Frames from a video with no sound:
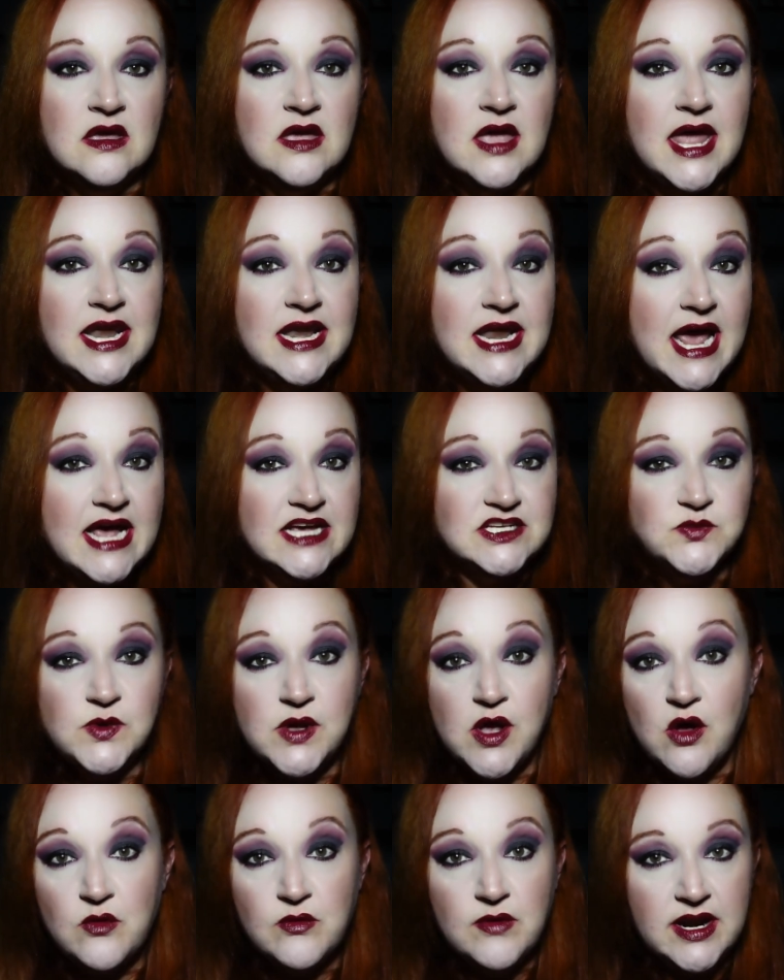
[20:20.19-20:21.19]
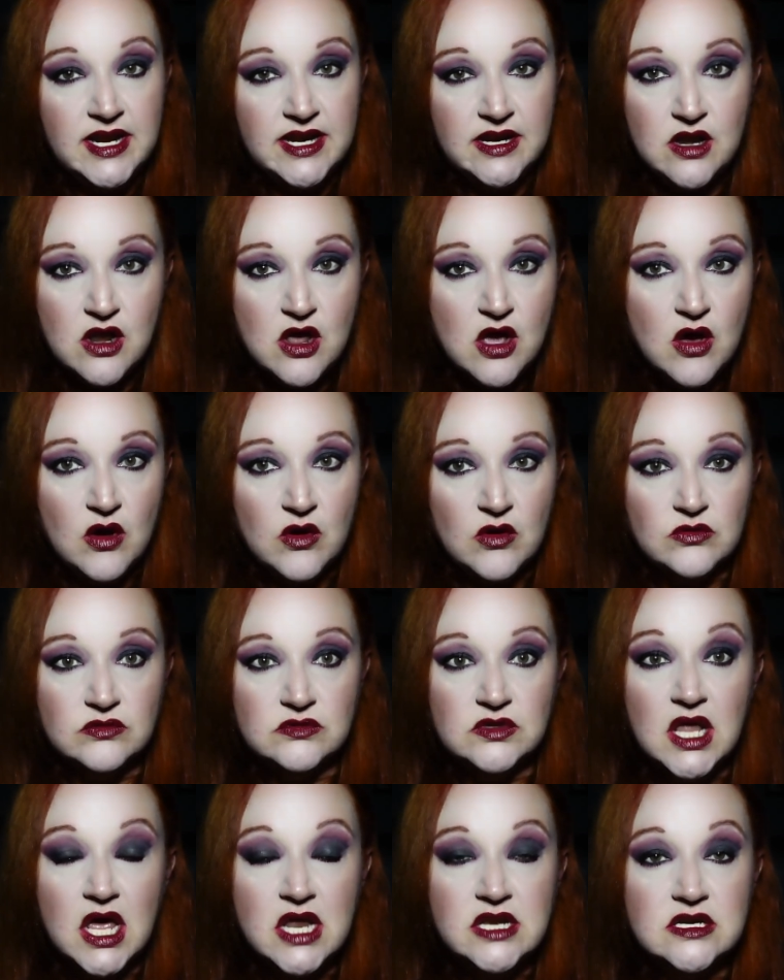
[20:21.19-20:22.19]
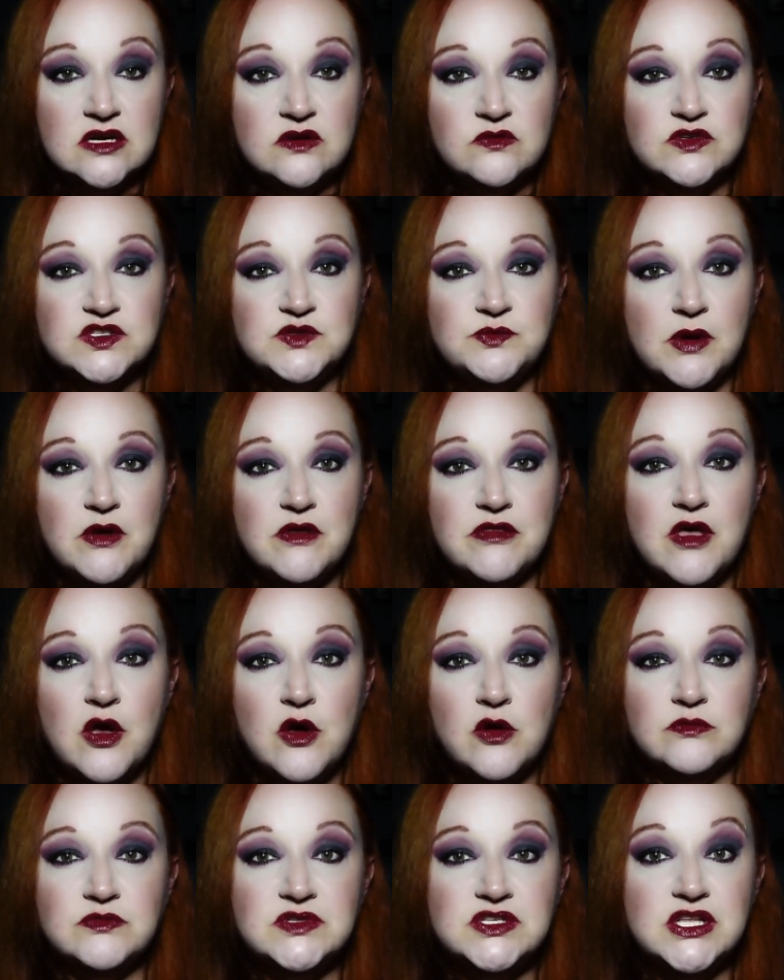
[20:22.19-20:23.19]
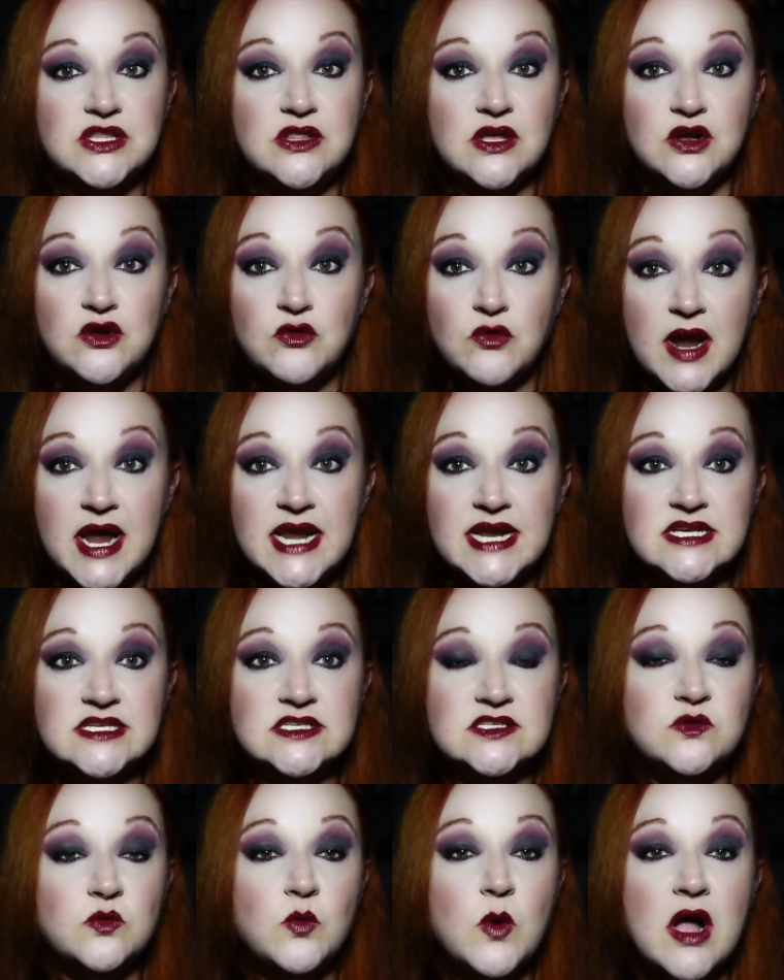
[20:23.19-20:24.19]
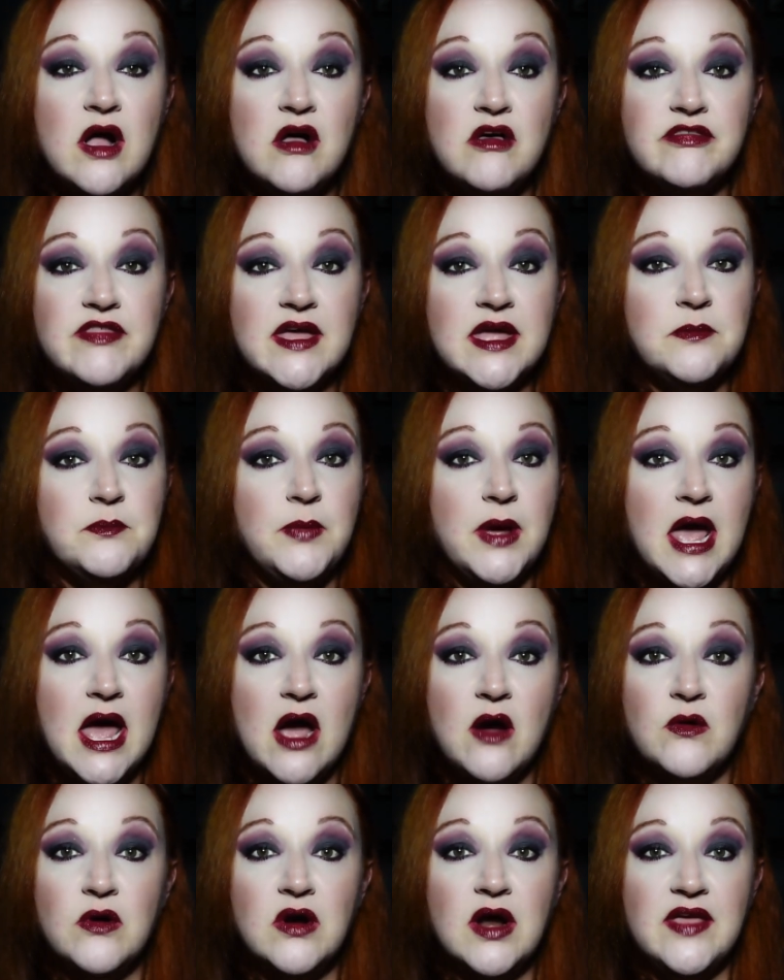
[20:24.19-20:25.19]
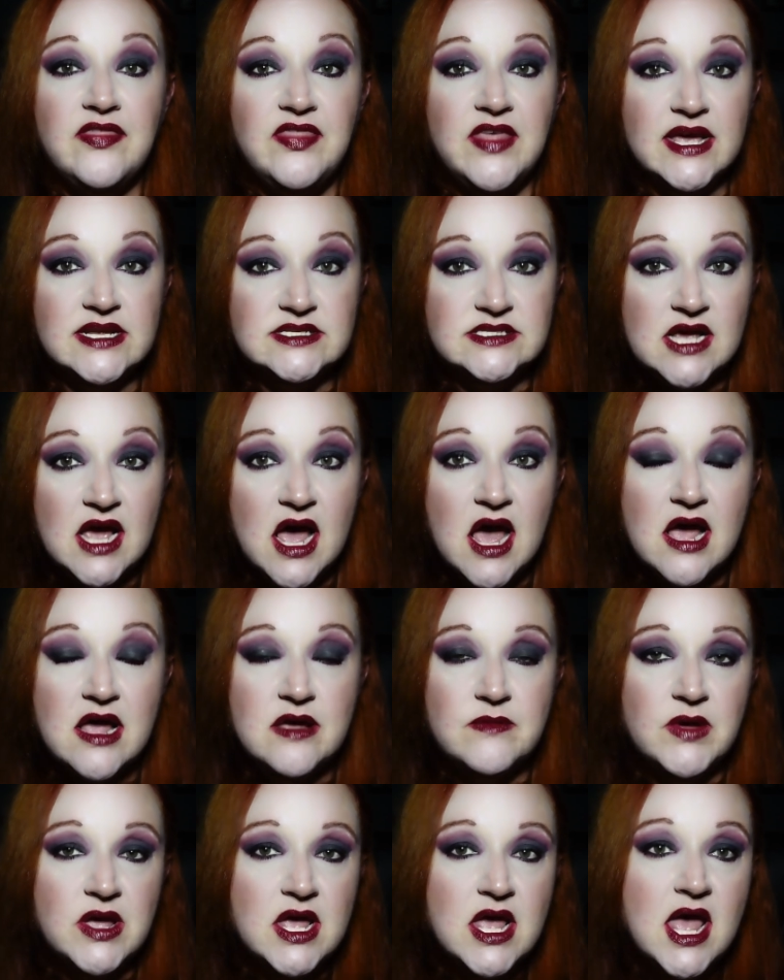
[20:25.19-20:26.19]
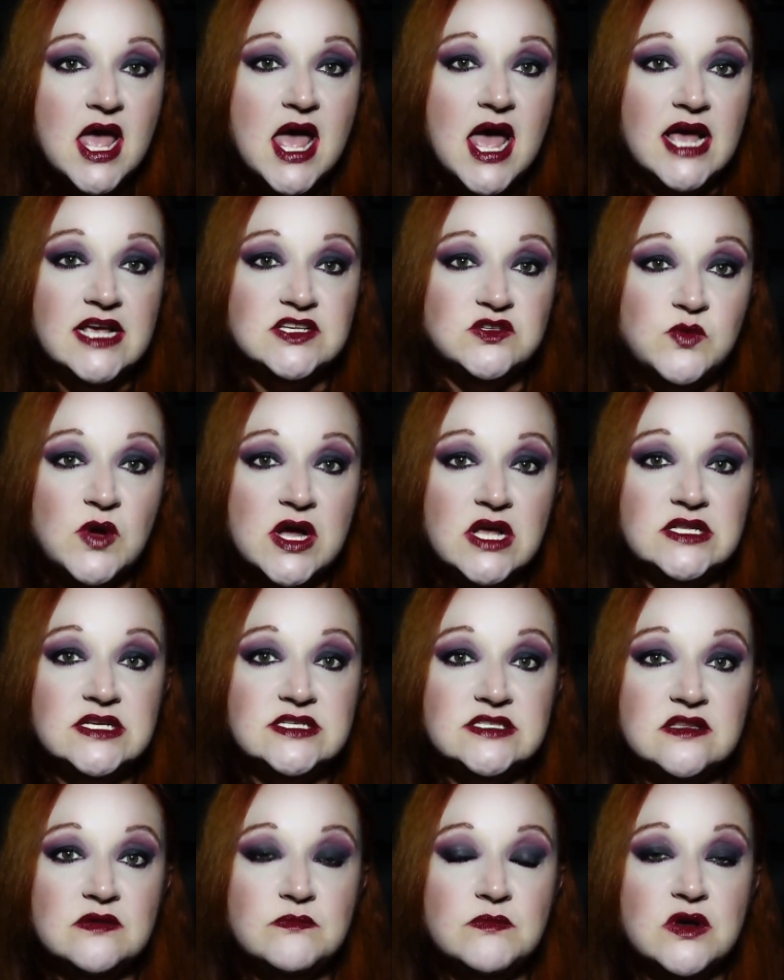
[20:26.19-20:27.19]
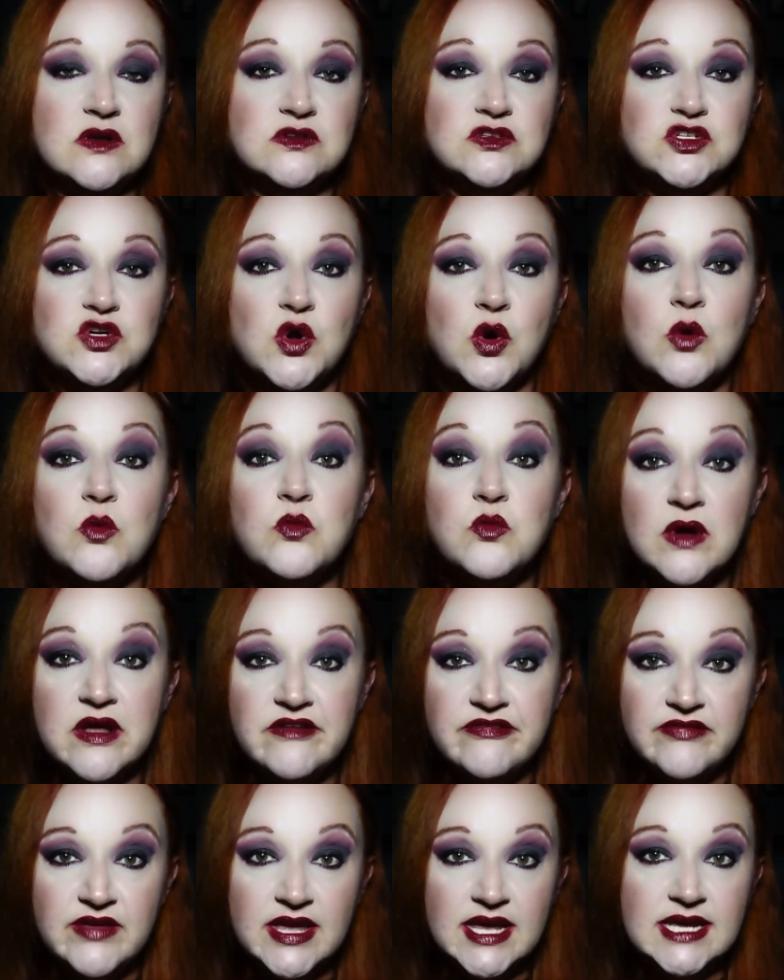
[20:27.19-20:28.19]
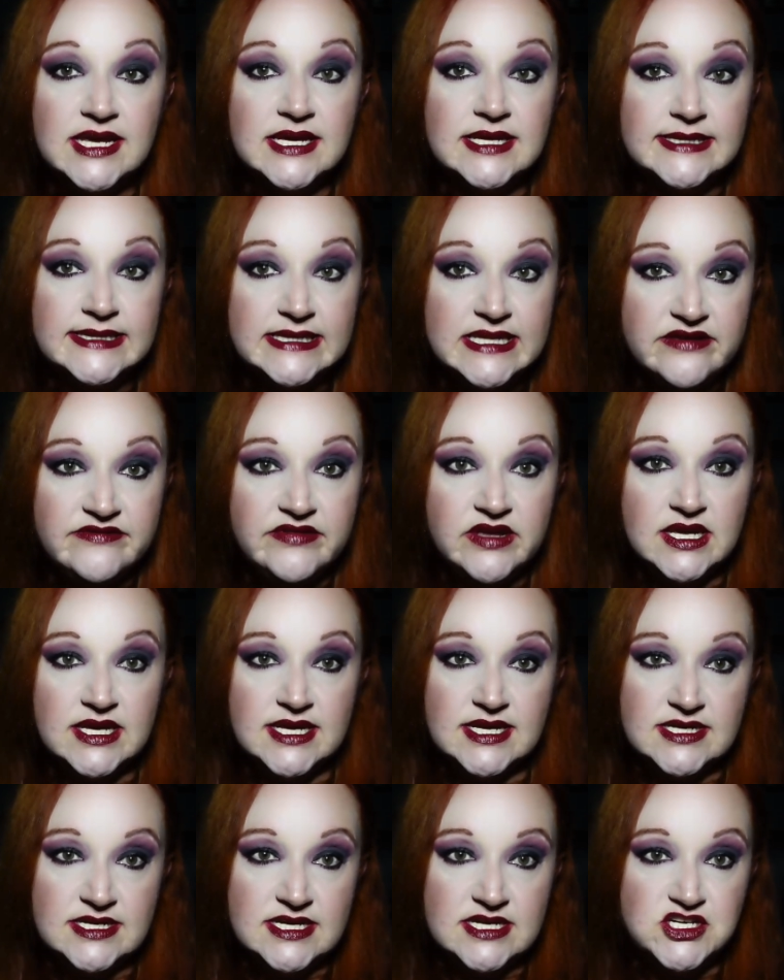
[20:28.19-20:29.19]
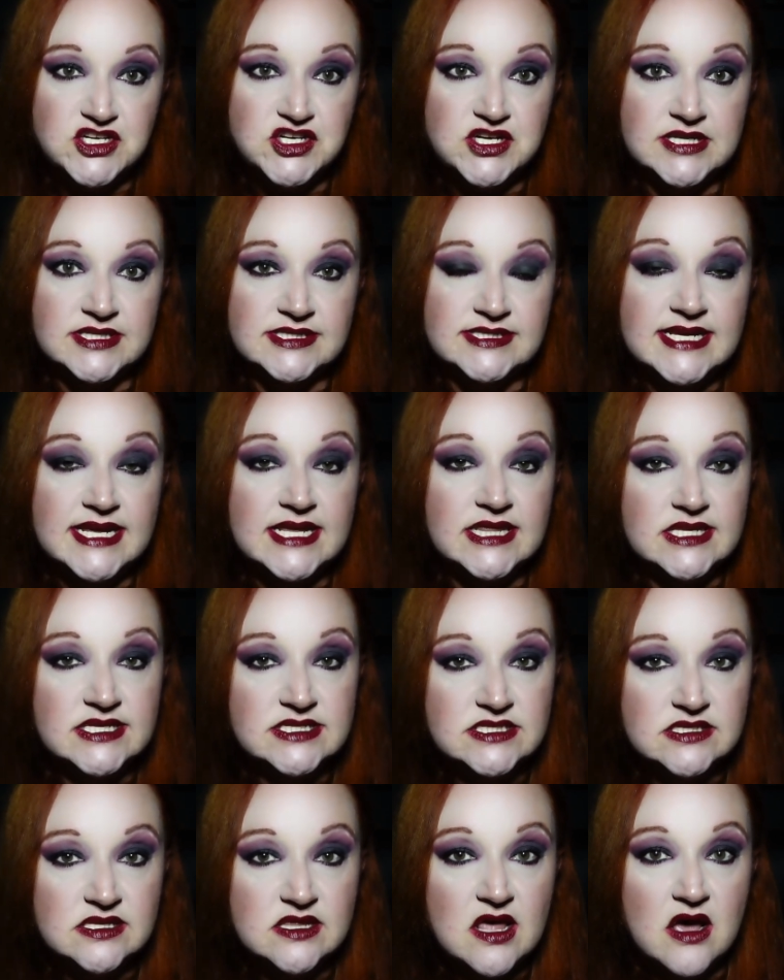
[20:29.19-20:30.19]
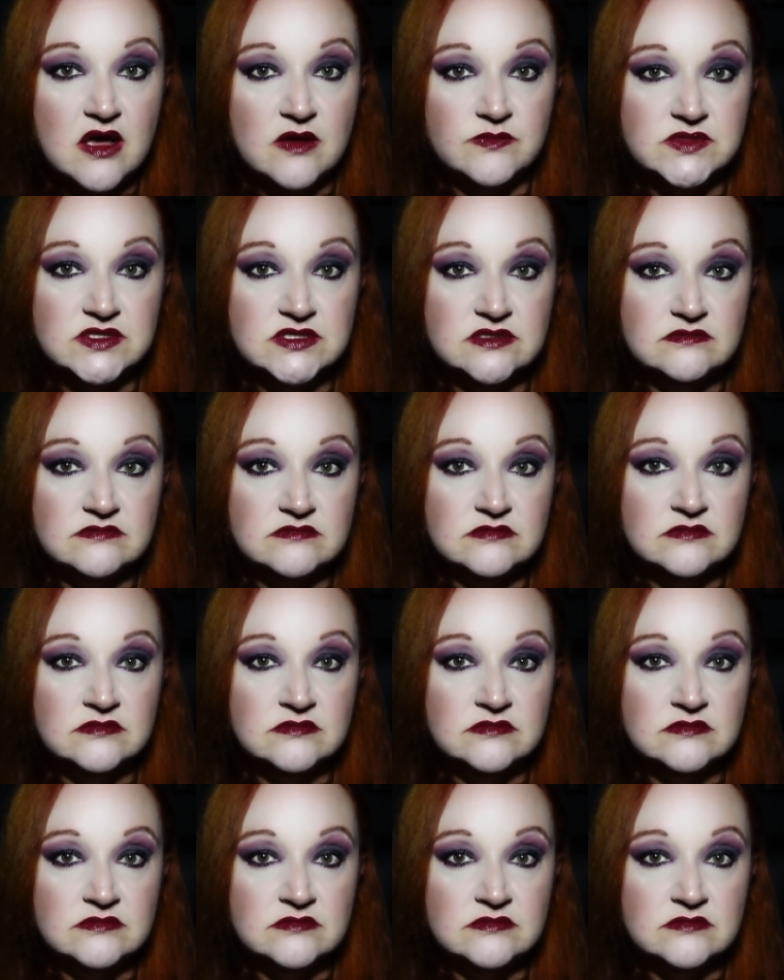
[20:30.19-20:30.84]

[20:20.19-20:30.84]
And as we already know, London was both home to the greatest wealth and power at that time, as well as the most horrific living conditions in the slums.